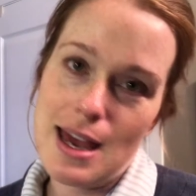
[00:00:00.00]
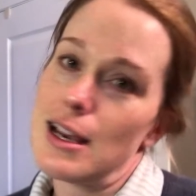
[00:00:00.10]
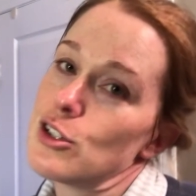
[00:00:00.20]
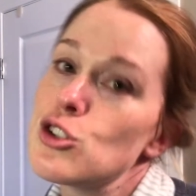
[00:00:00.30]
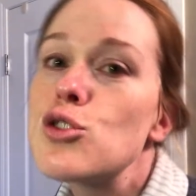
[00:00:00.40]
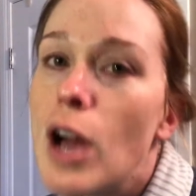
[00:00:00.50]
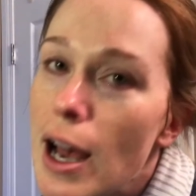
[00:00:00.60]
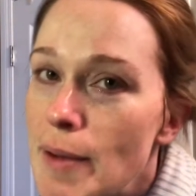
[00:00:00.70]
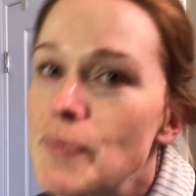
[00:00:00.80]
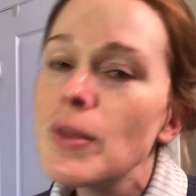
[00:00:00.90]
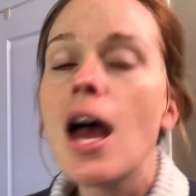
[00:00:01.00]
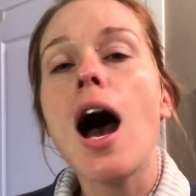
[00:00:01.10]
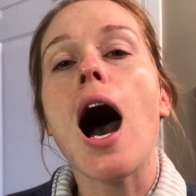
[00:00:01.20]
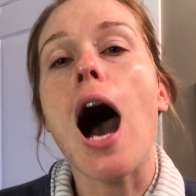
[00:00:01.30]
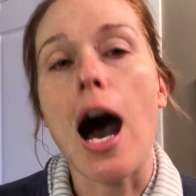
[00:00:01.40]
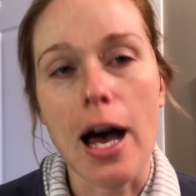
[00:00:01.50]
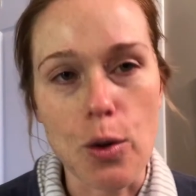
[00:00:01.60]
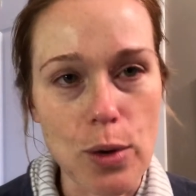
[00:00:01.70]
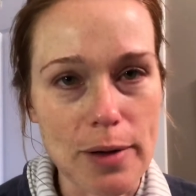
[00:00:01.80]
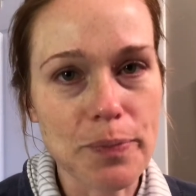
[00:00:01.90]
extra,
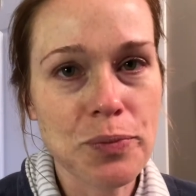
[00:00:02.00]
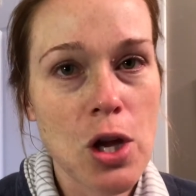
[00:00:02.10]
I will.